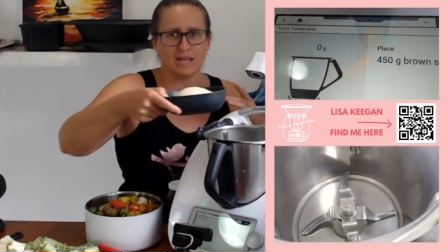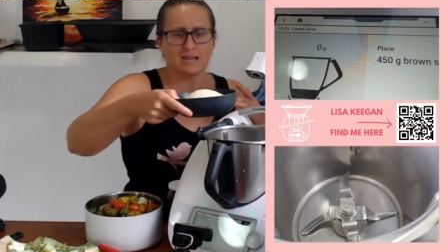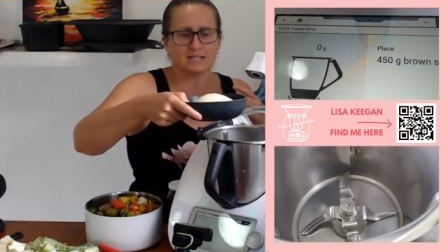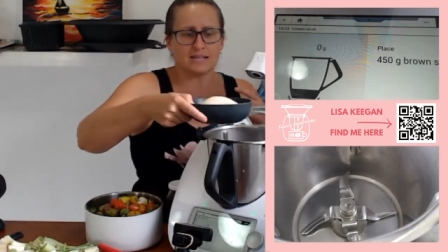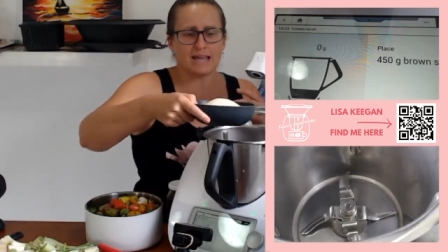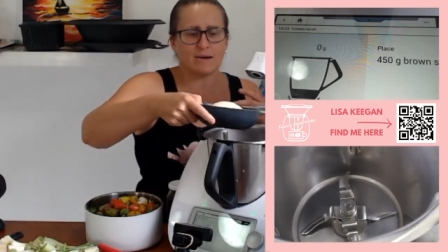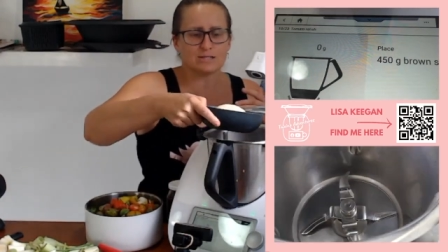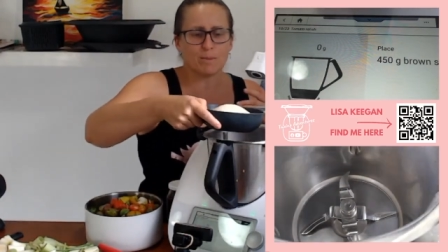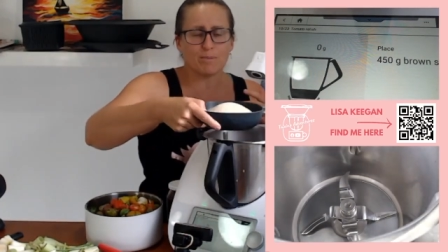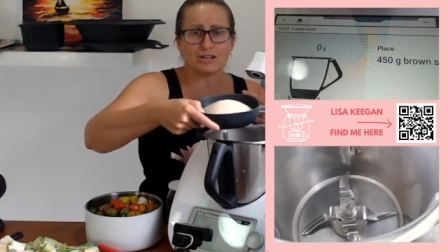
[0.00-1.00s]
So now it's
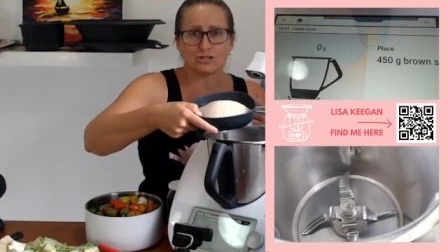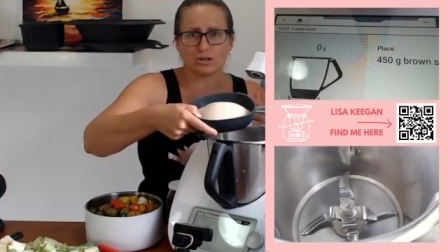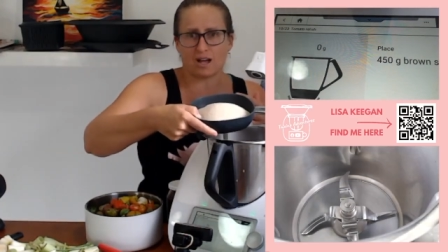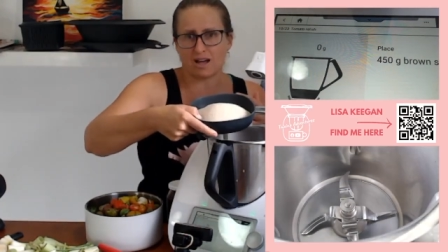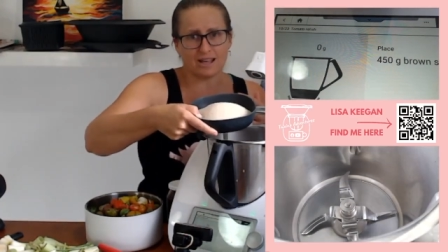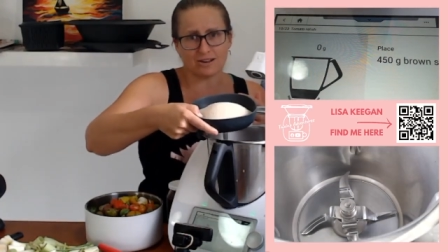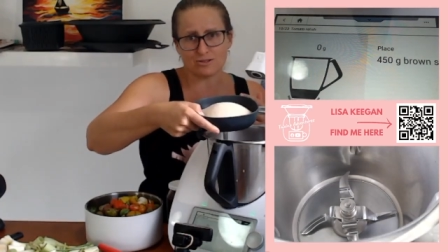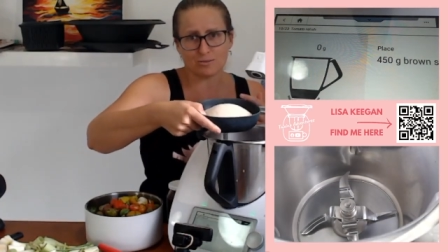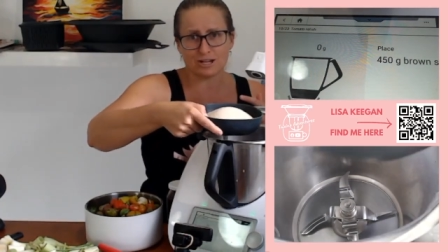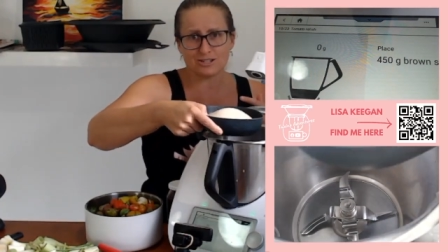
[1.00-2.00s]
got brown sugar. I don't do
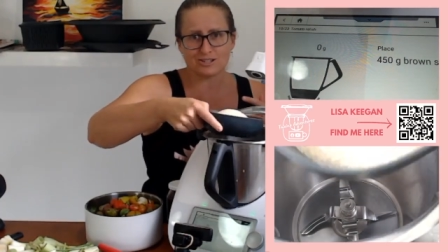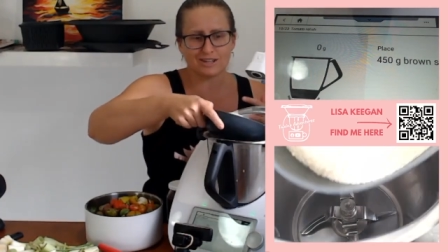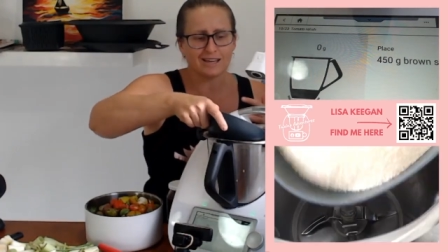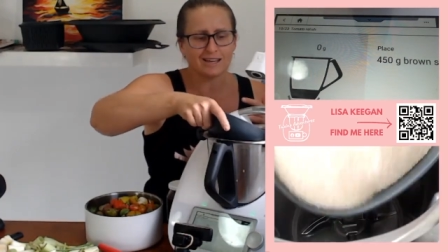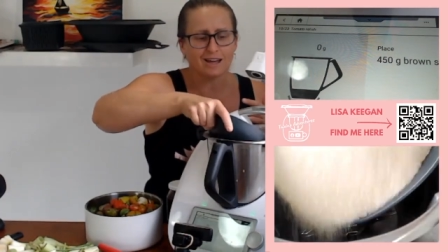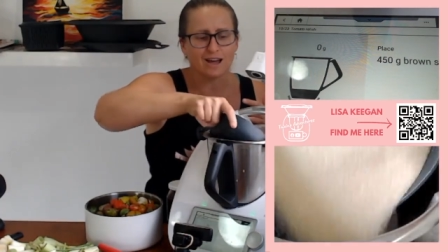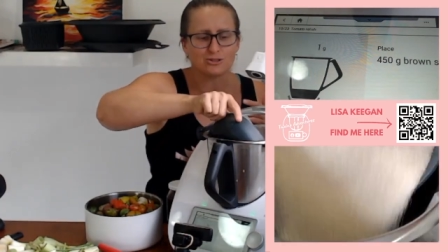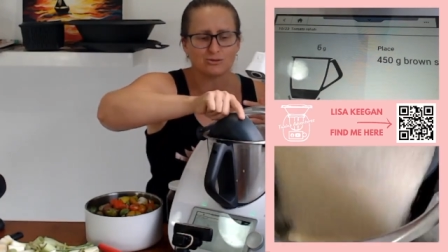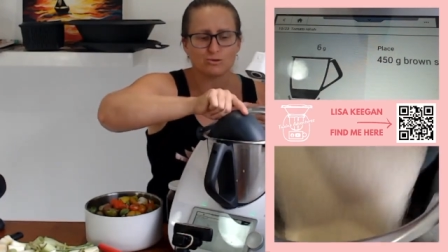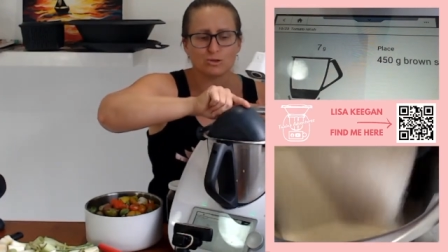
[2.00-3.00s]
brown sugar, I
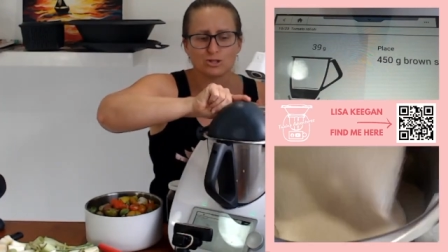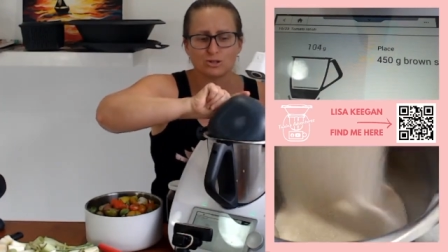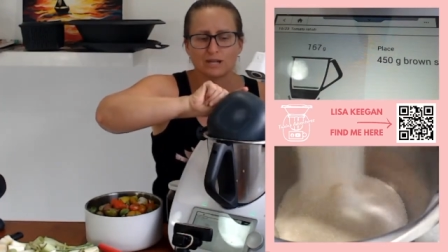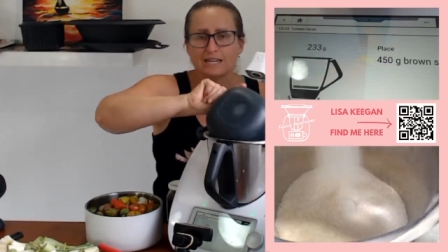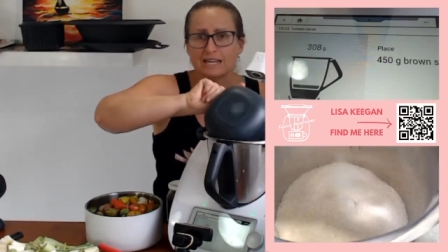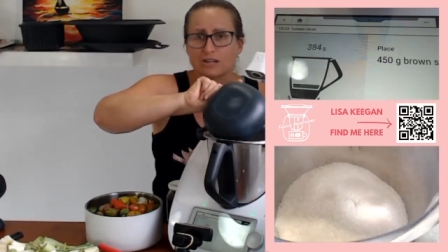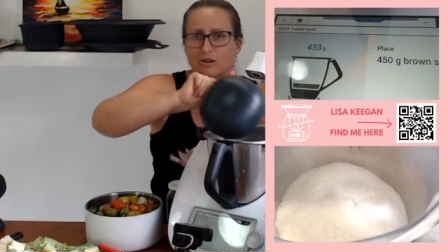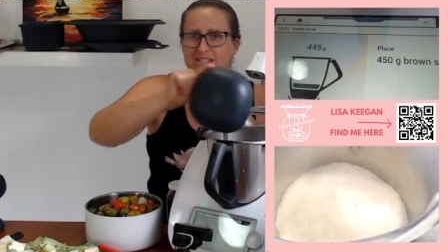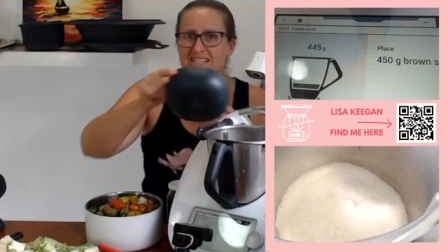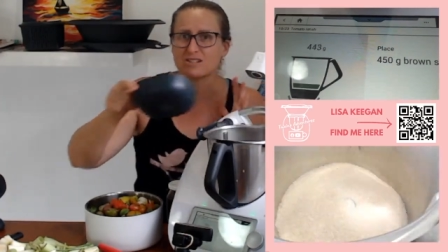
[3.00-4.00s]
do raw sugar, in it
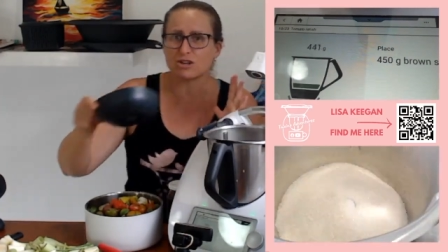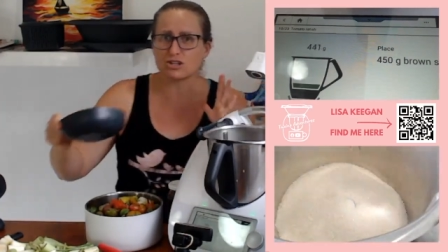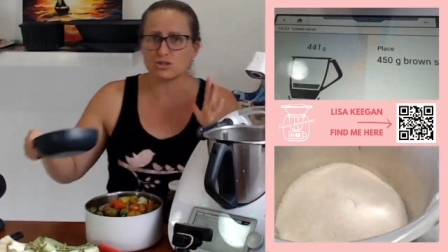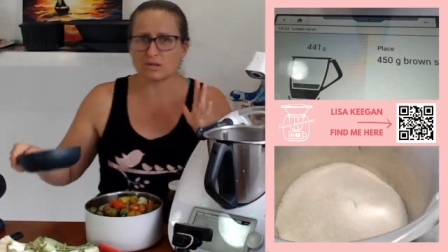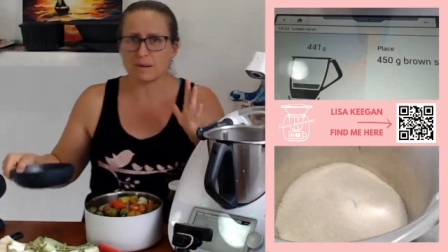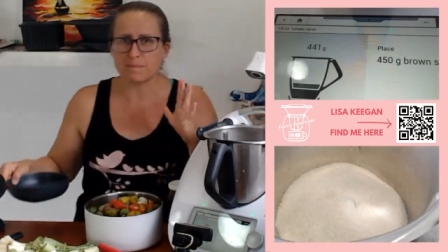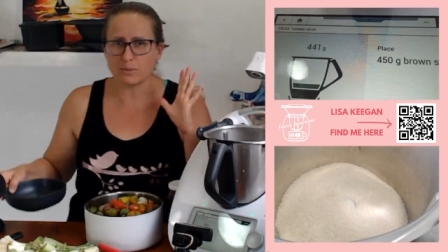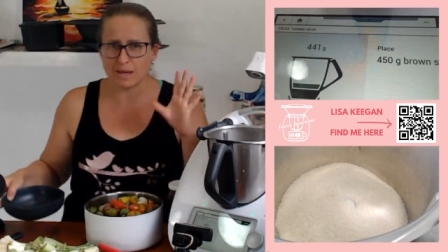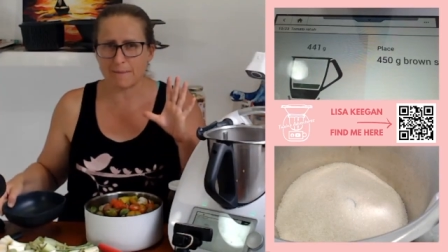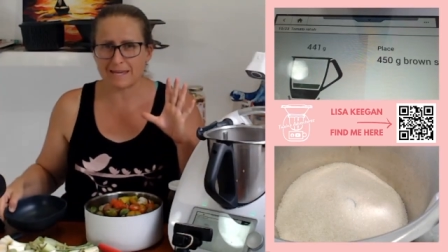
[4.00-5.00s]
goes. It's a lot of sugar, but
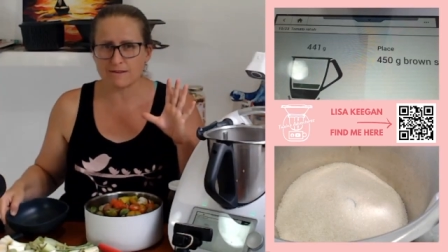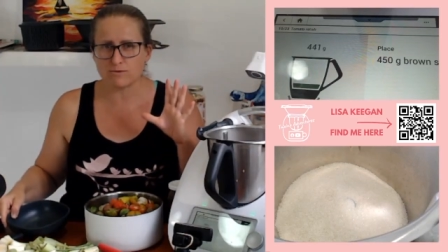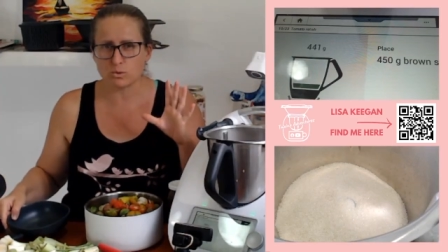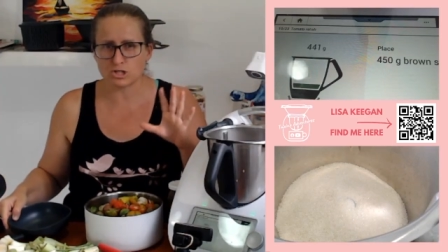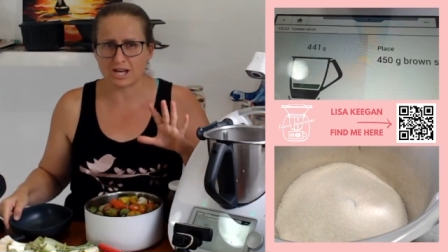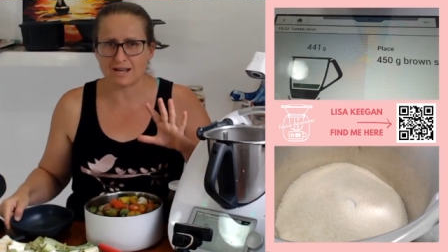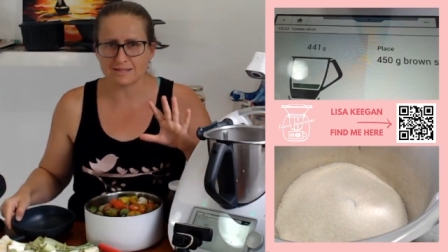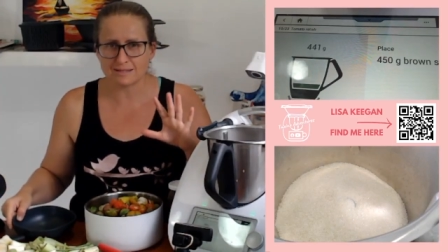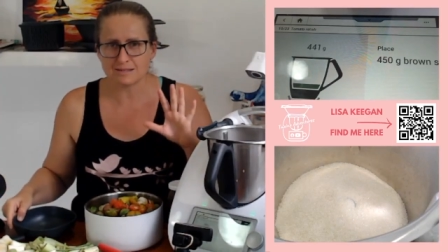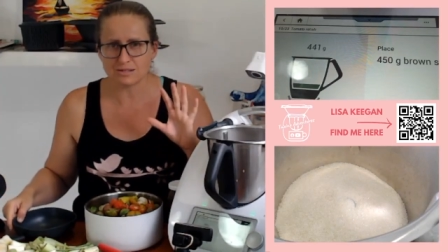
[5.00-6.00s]
we are making 4 jars,
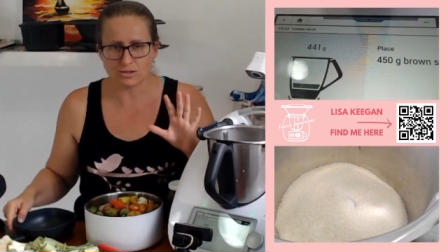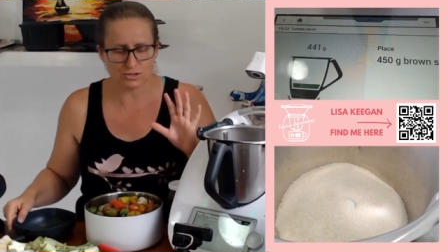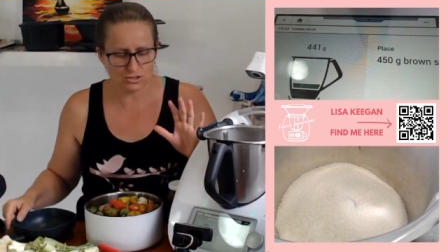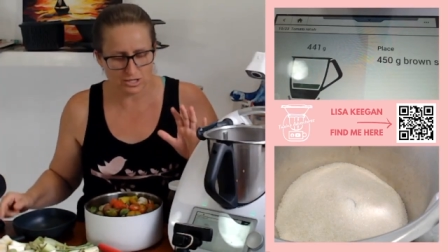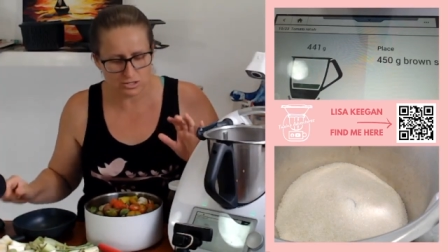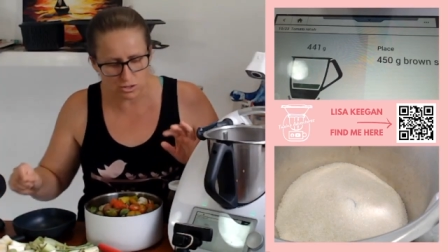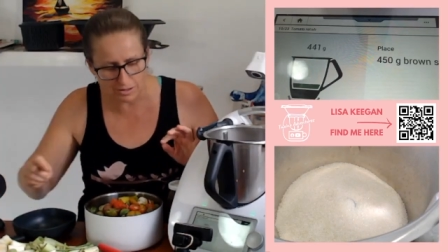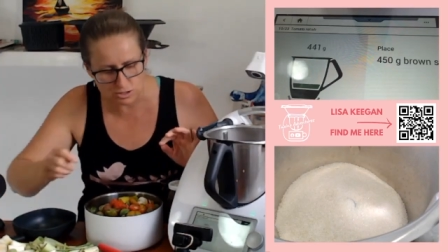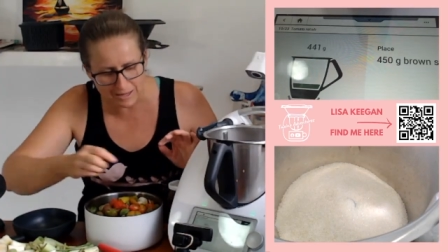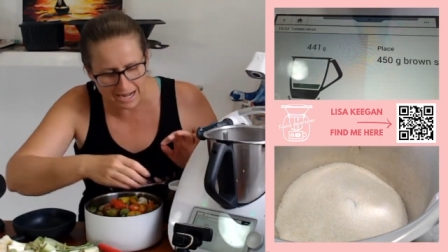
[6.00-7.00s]
so don't stress too
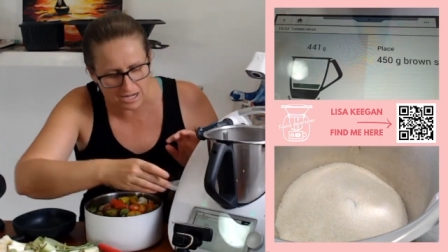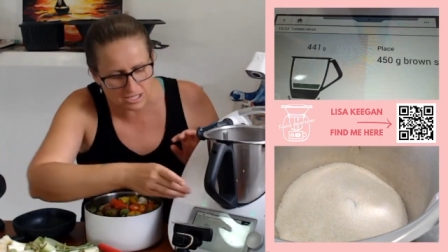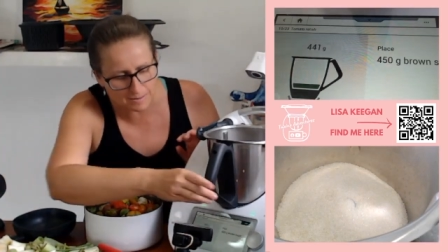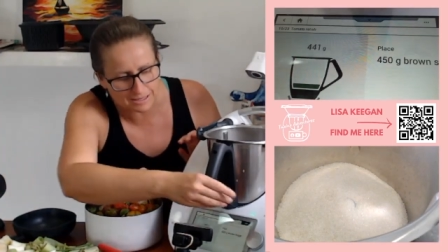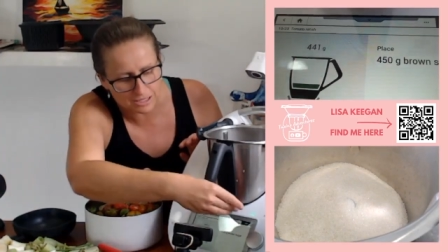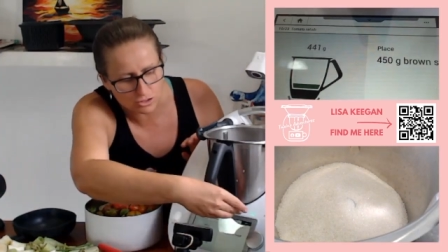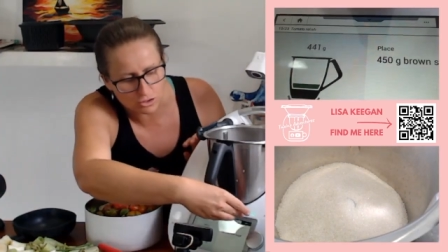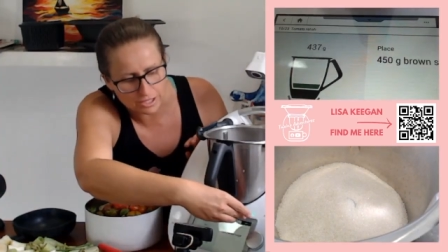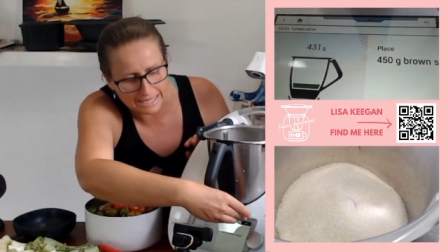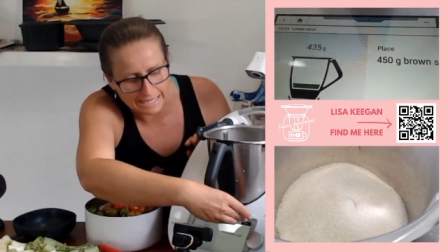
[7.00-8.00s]
much about it. And typically you're
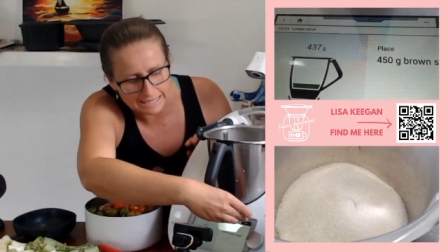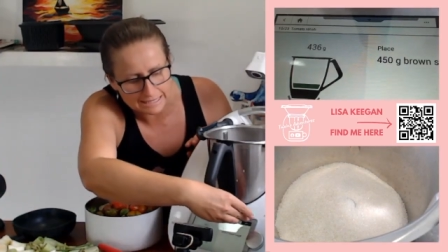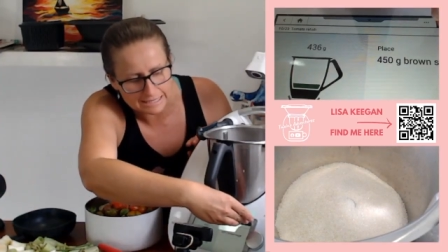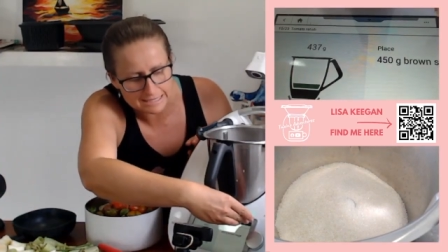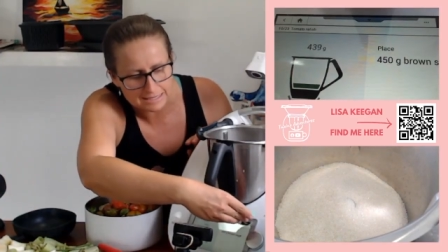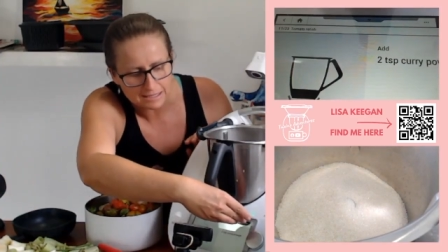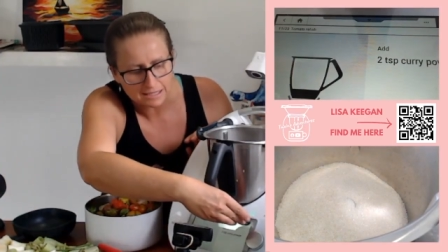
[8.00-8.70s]
not gonna eat this